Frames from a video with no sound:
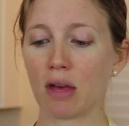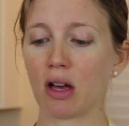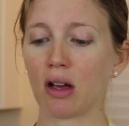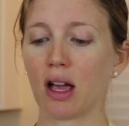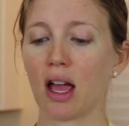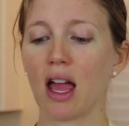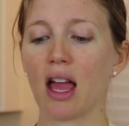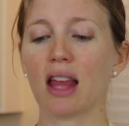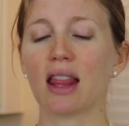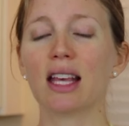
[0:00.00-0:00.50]

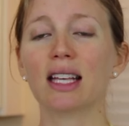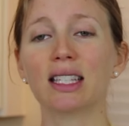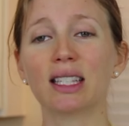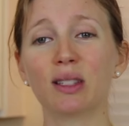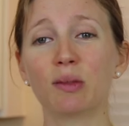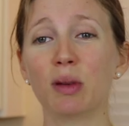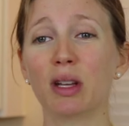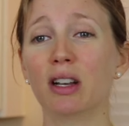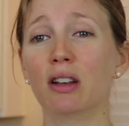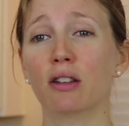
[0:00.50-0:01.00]
milk. This
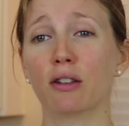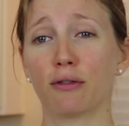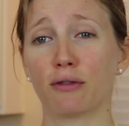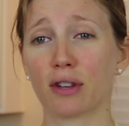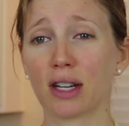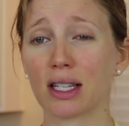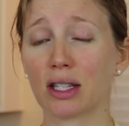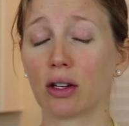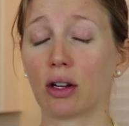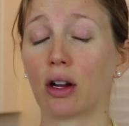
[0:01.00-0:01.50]
has been in the
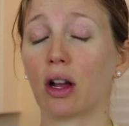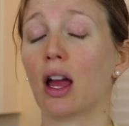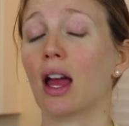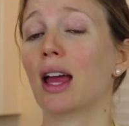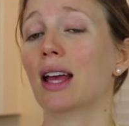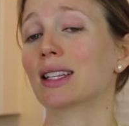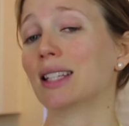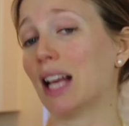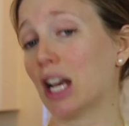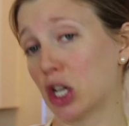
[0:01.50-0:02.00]
freezer.
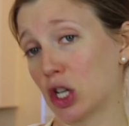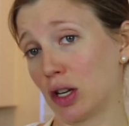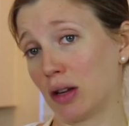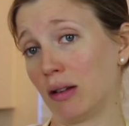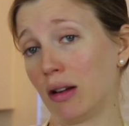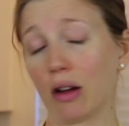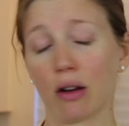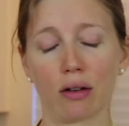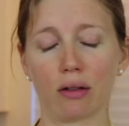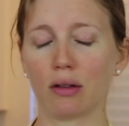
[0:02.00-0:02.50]
It's
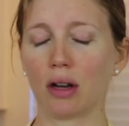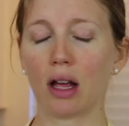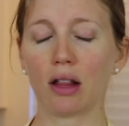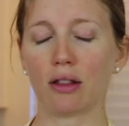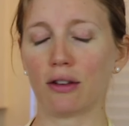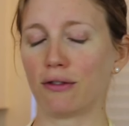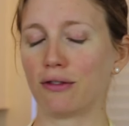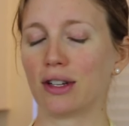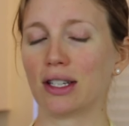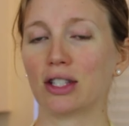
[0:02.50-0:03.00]
actually, or
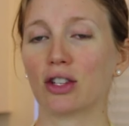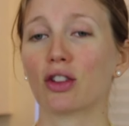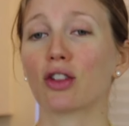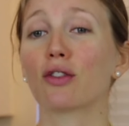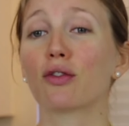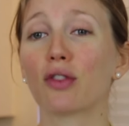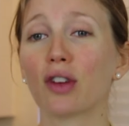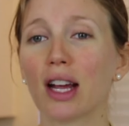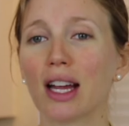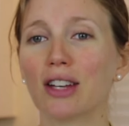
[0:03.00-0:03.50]
not the freezer,
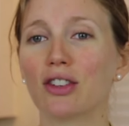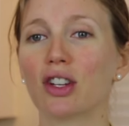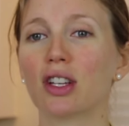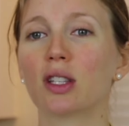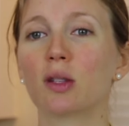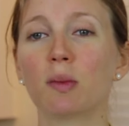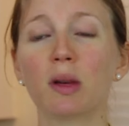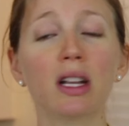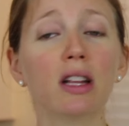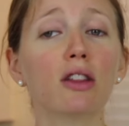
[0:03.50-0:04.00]
the fridge.
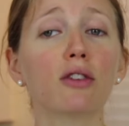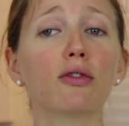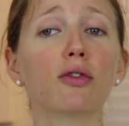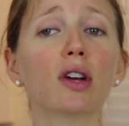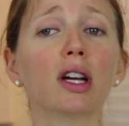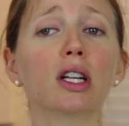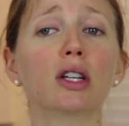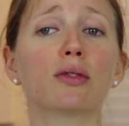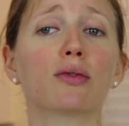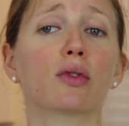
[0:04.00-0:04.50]
It's been in the
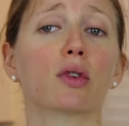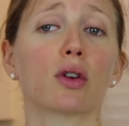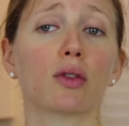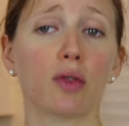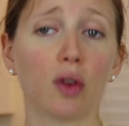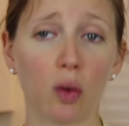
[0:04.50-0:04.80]
fridge for a